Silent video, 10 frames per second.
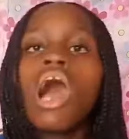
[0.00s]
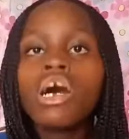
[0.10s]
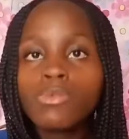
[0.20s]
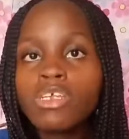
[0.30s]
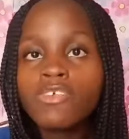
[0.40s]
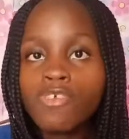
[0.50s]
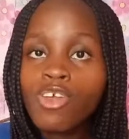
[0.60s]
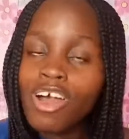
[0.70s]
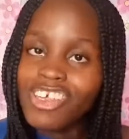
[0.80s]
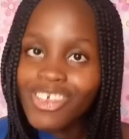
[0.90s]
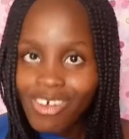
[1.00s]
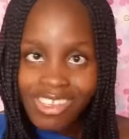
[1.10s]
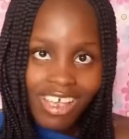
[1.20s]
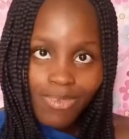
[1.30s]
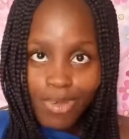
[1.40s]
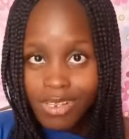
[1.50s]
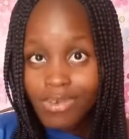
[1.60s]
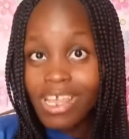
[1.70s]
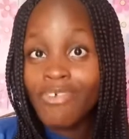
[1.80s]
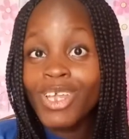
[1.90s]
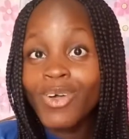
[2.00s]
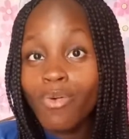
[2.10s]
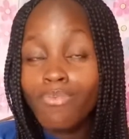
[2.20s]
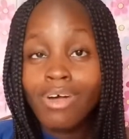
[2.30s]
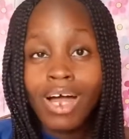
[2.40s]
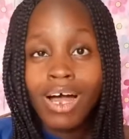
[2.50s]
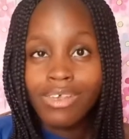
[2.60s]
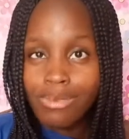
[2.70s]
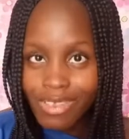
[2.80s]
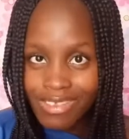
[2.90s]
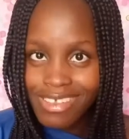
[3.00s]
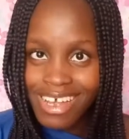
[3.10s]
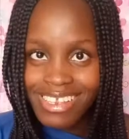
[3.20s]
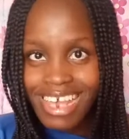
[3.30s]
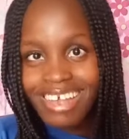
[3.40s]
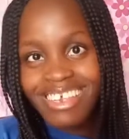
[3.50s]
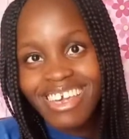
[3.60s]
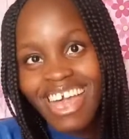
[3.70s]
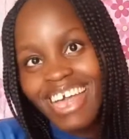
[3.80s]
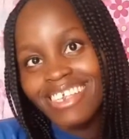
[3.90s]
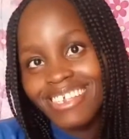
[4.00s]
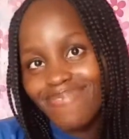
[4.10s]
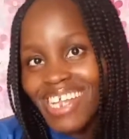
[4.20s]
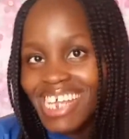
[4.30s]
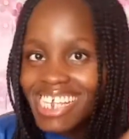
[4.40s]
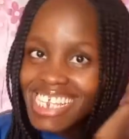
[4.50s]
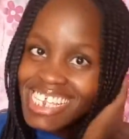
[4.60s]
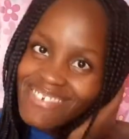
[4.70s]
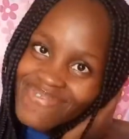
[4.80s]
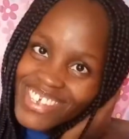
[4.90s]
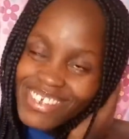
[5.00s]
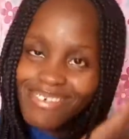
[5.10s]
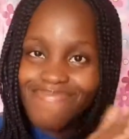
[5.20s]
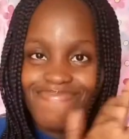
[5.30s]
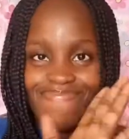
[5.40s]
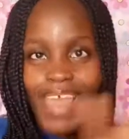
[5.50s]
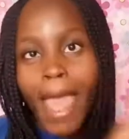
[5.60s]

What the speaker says: I want to make this video as short as possible. And I really hope I was able to do that. I'll see you guys in my next video.